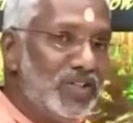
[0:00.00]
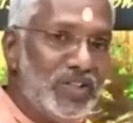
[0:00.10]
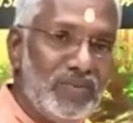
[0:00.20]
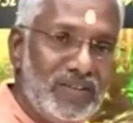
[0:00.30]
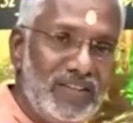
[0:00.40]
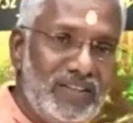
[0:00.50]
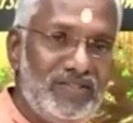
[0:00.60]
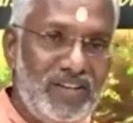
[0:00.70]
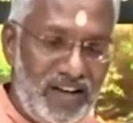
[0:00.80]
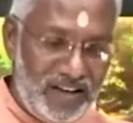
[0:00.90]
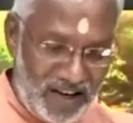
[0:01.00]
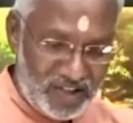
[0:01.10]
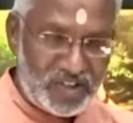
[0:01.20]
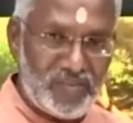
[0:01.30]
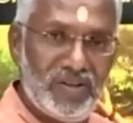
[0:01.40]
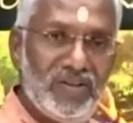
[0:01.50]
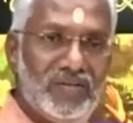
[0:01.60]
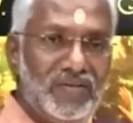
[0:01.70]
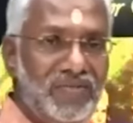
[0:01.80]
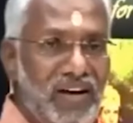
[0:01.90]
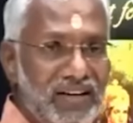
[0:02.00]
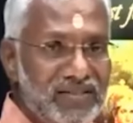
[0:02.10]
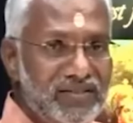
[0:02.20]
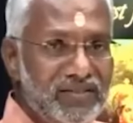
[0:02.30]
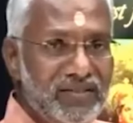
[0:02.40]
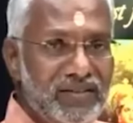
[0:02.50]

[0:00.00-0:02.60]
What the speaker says: Ashrama. He saw an ashram in the forest.